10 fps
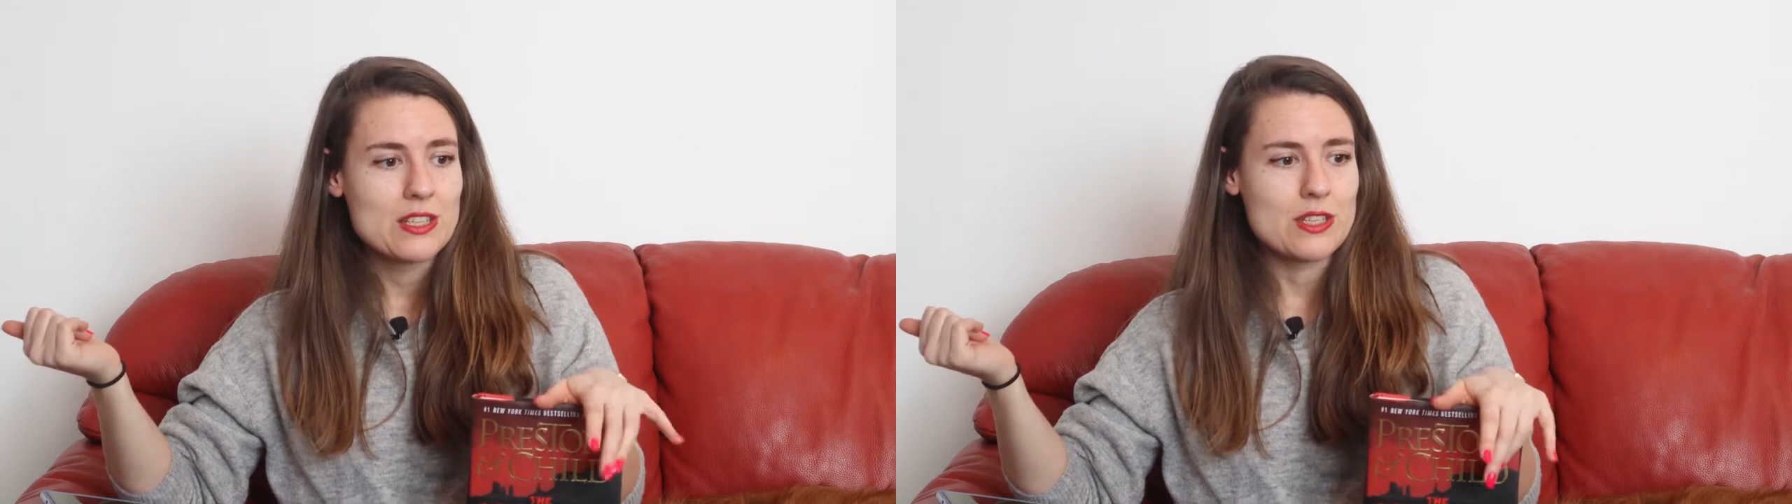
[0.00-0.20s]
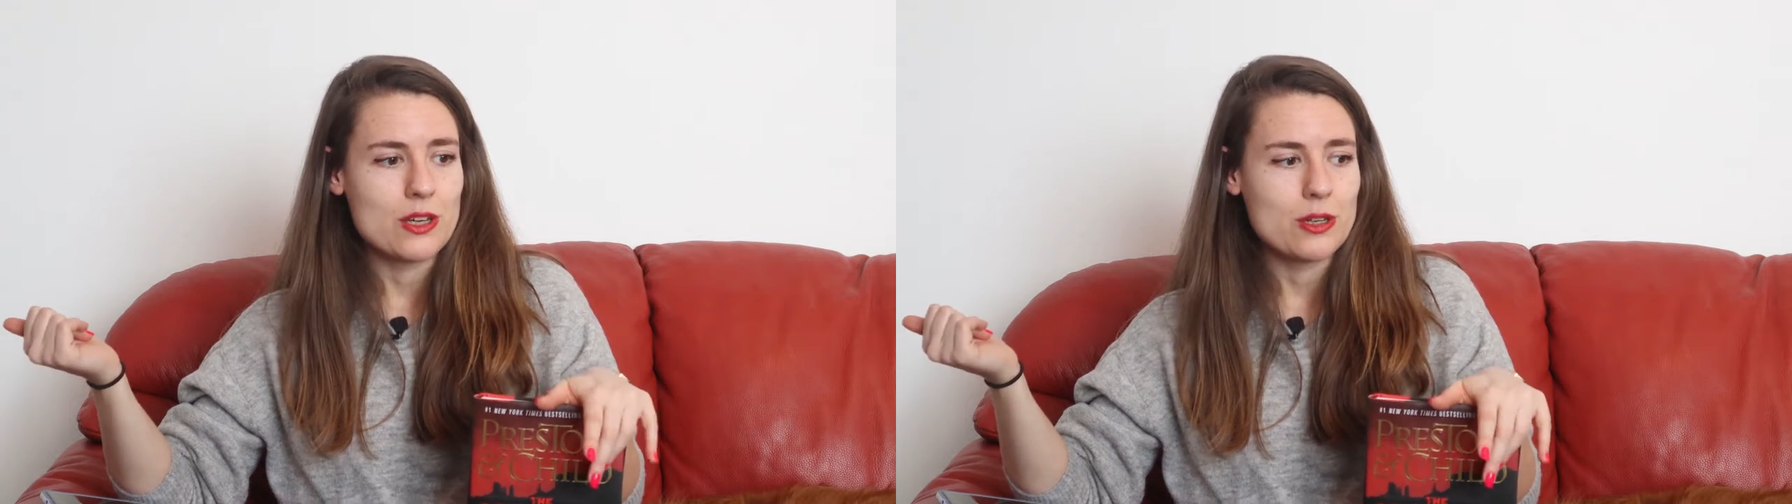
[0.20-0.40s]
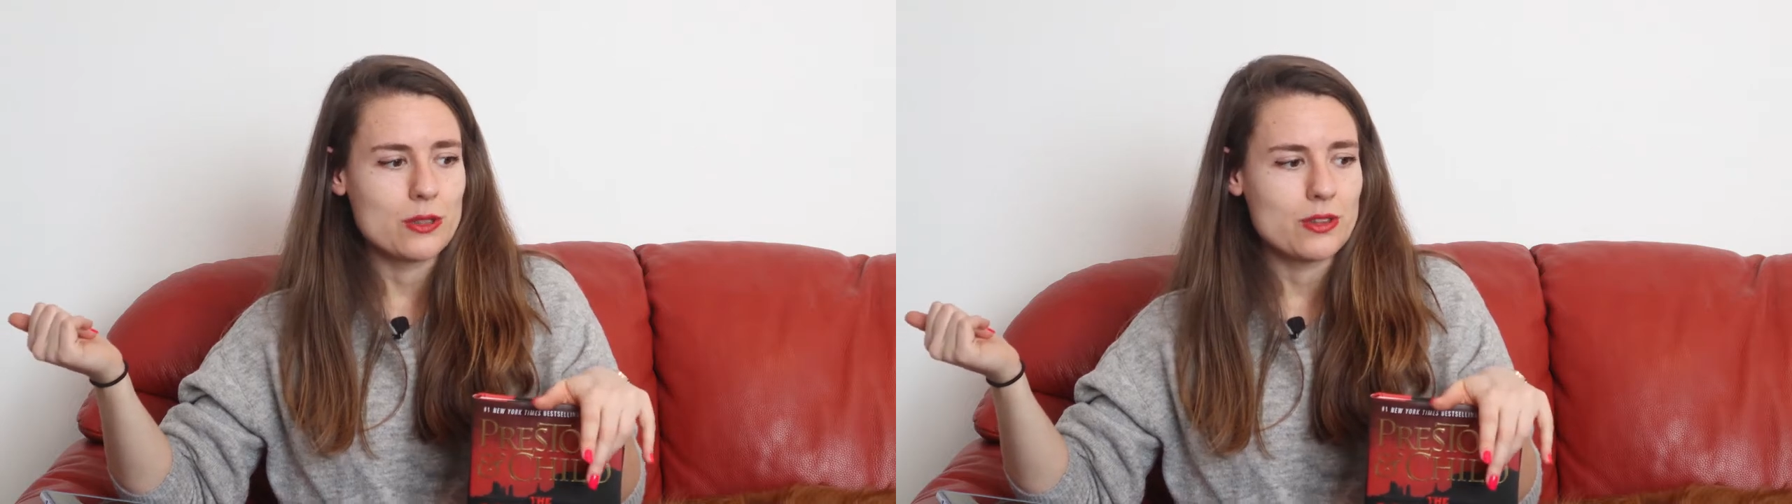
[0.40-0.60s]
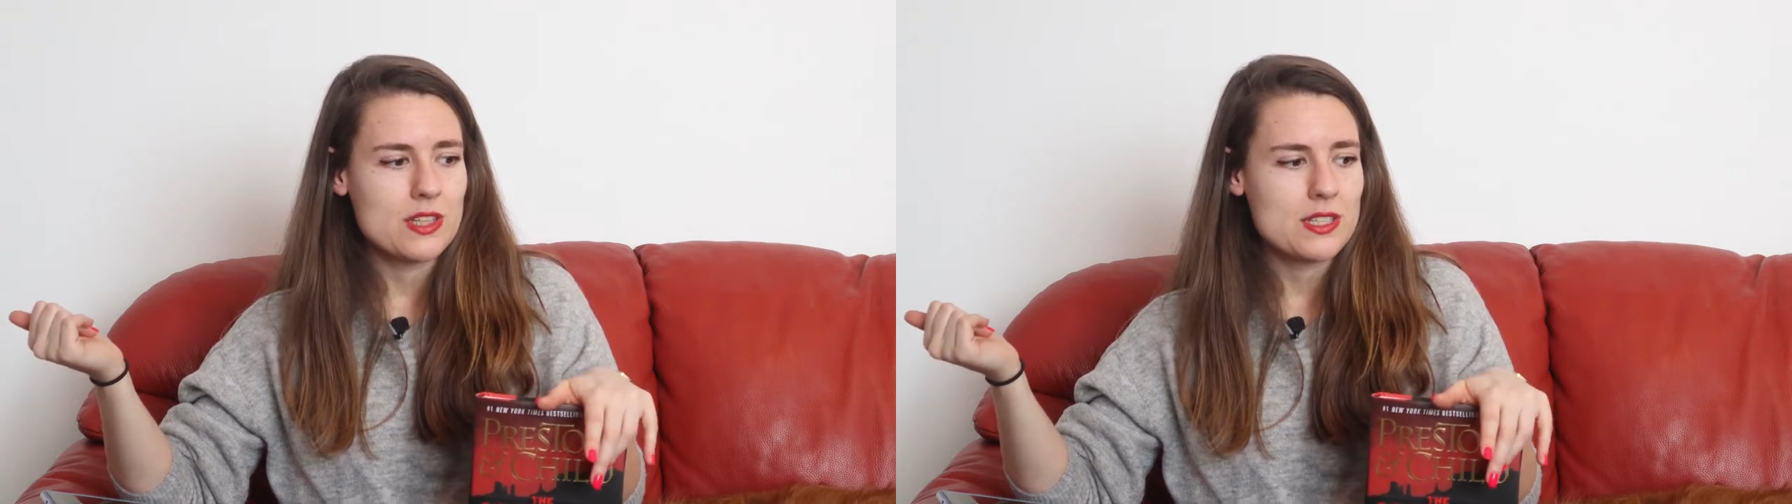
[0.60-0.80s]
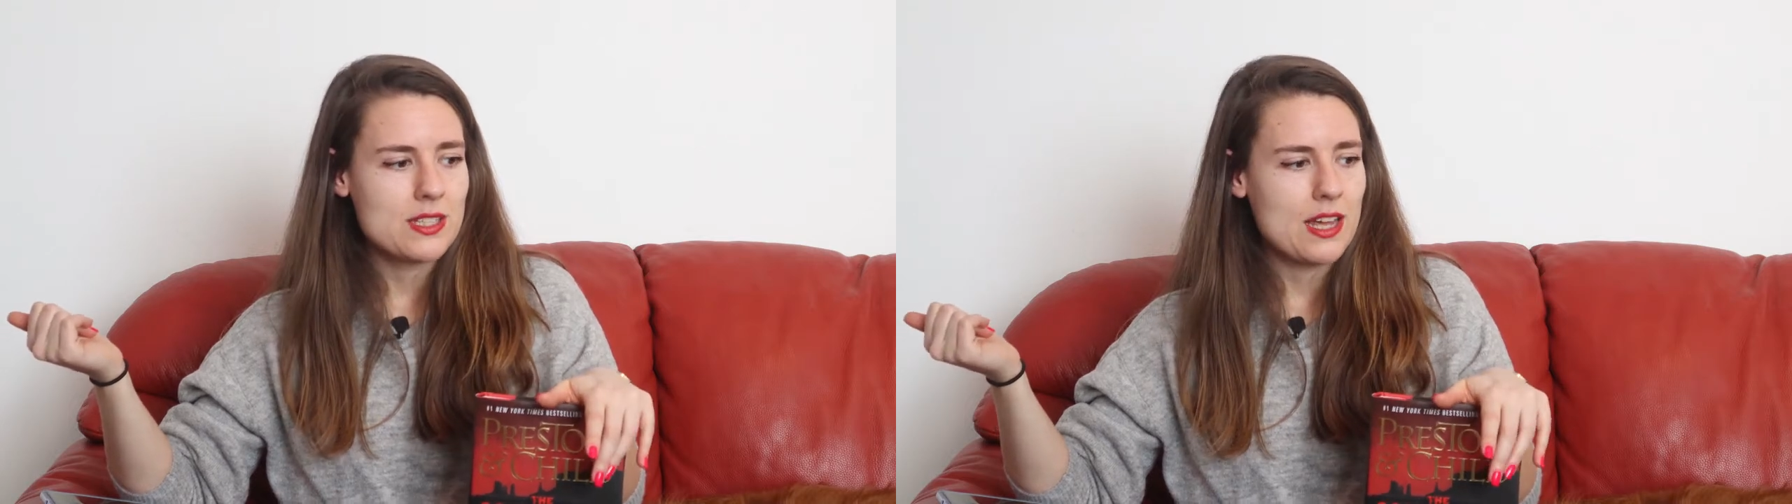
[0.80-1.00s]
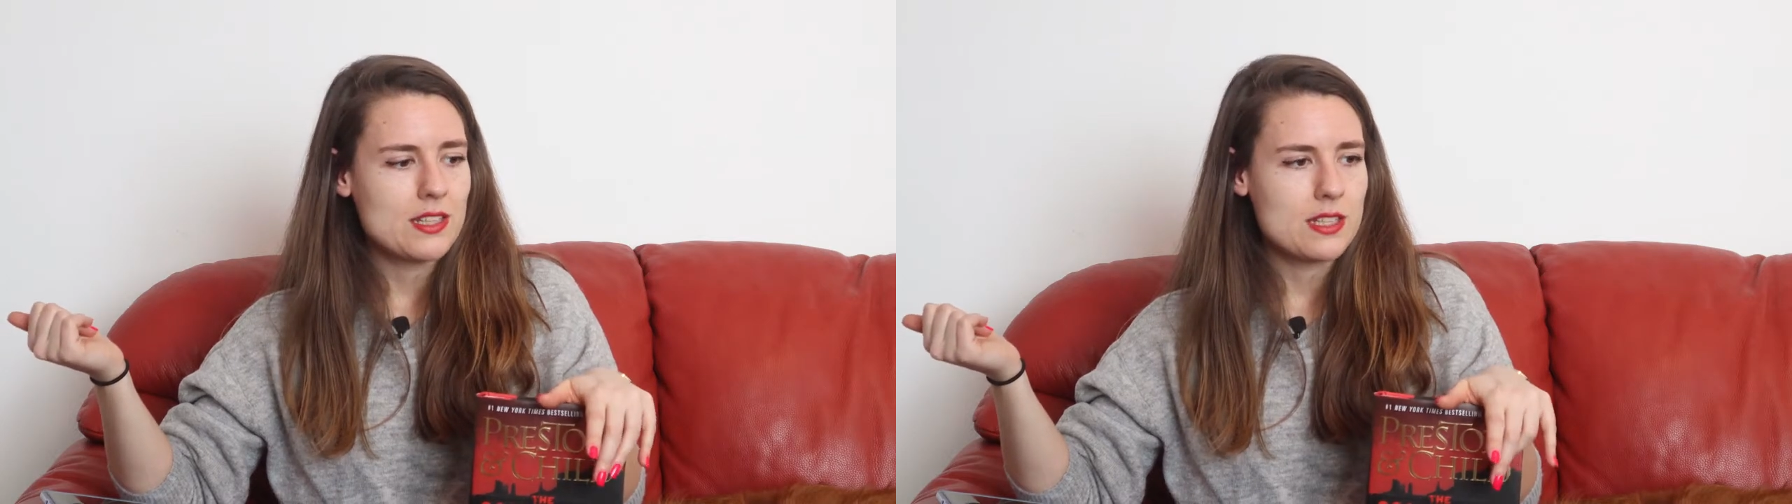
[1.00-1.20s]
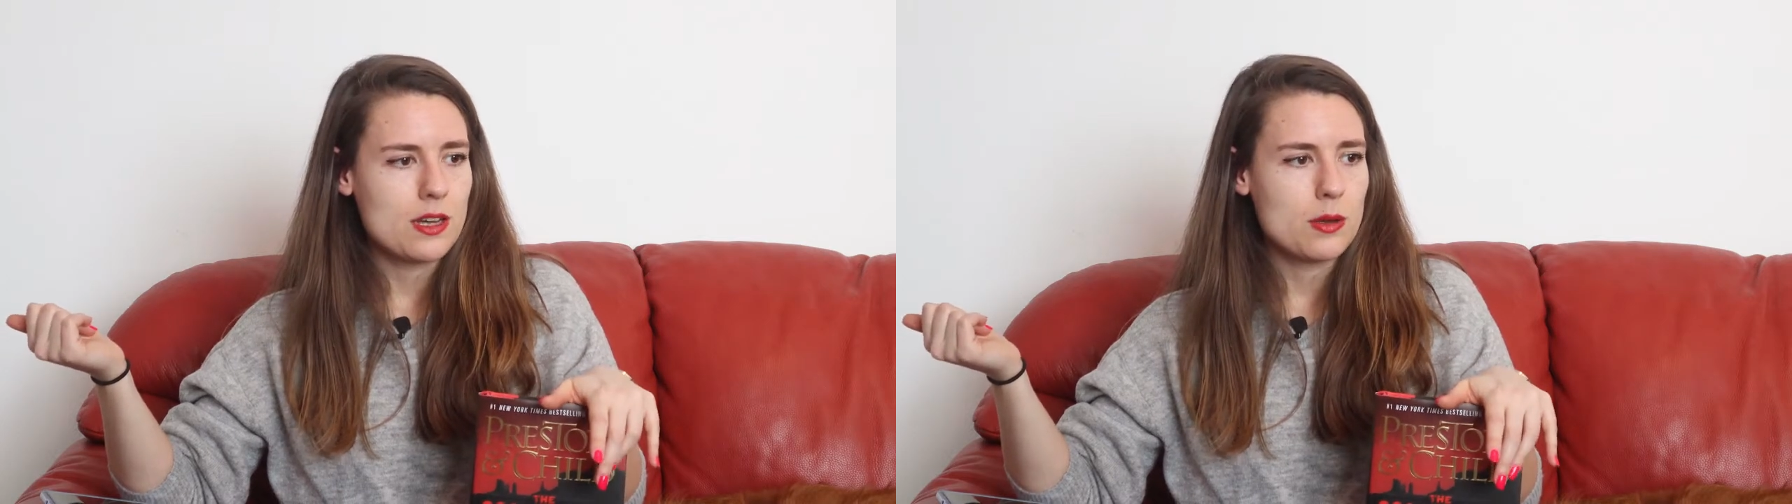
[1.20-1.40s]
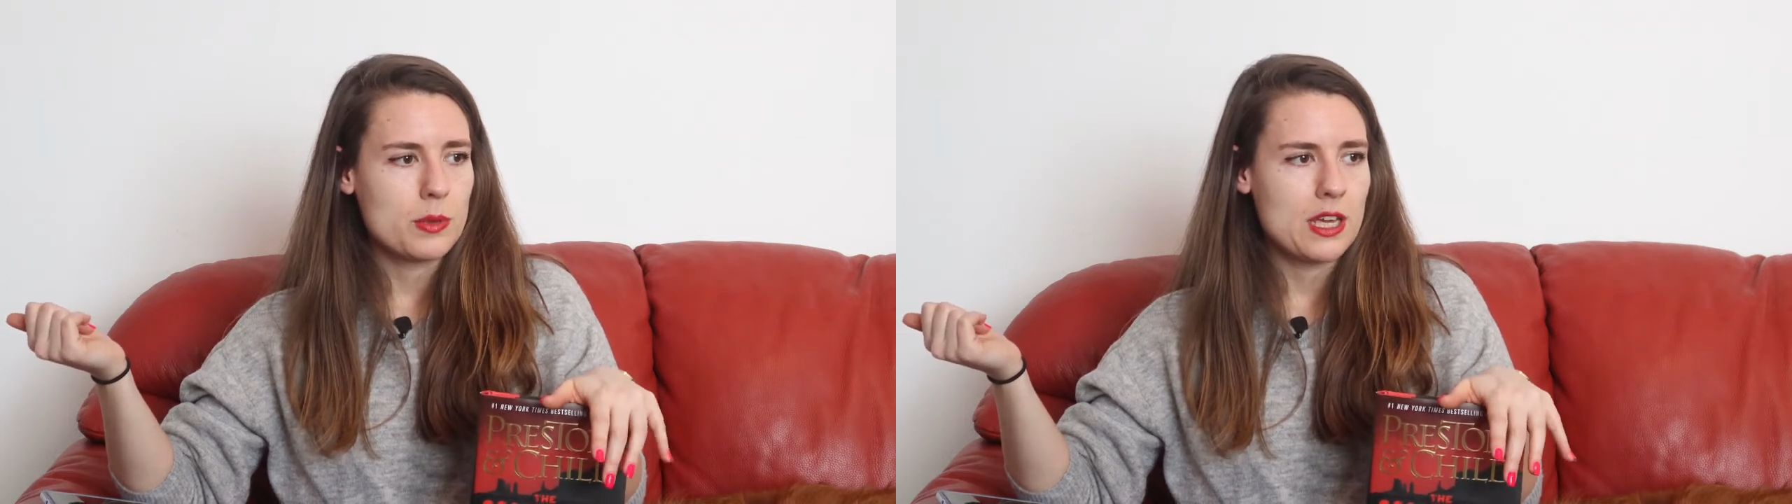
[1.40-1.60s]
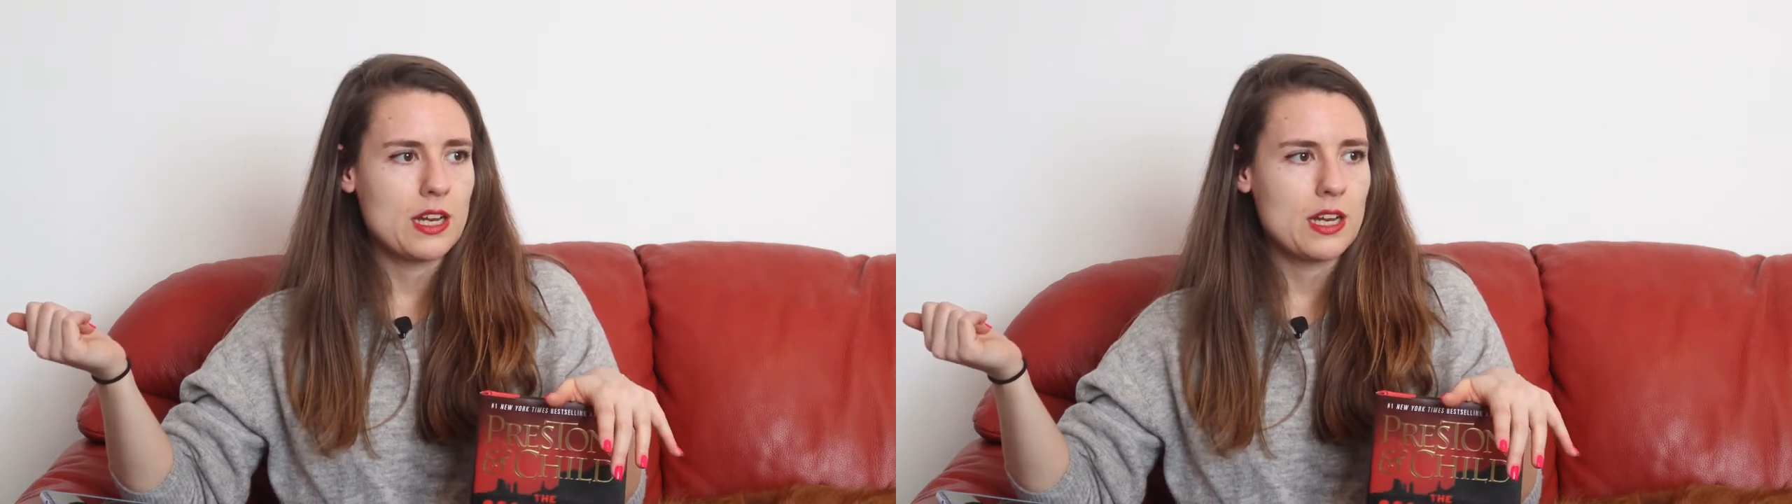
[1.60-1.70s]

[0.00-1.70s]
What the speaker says: So this ends up